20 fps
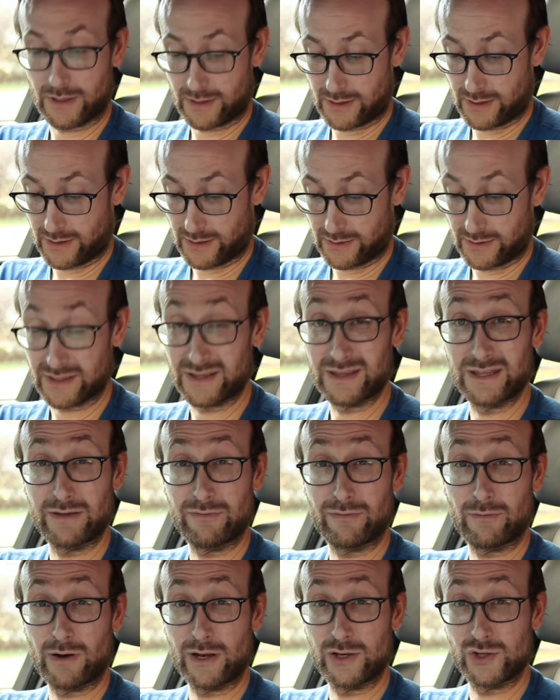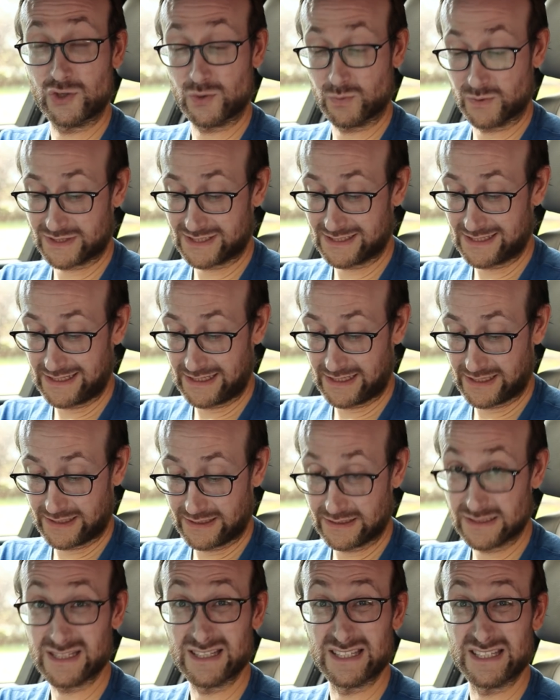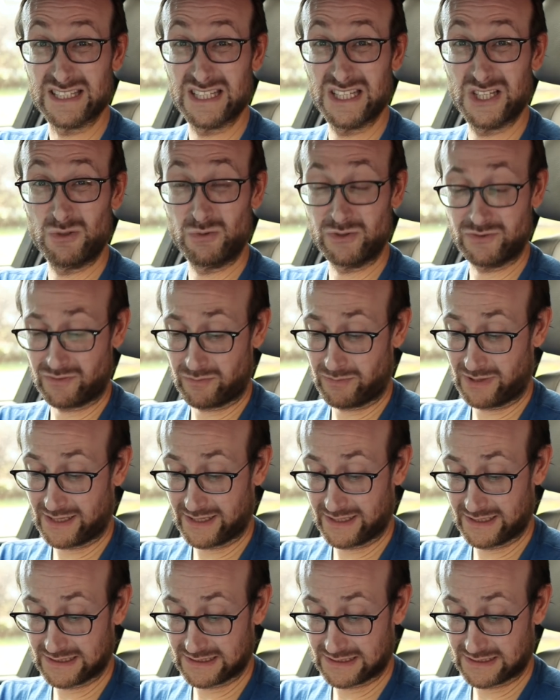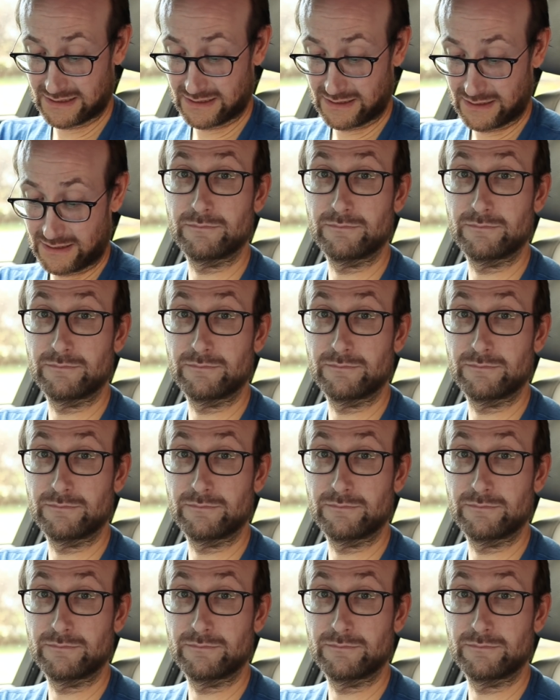the differential was leaking, so the seal was replaced.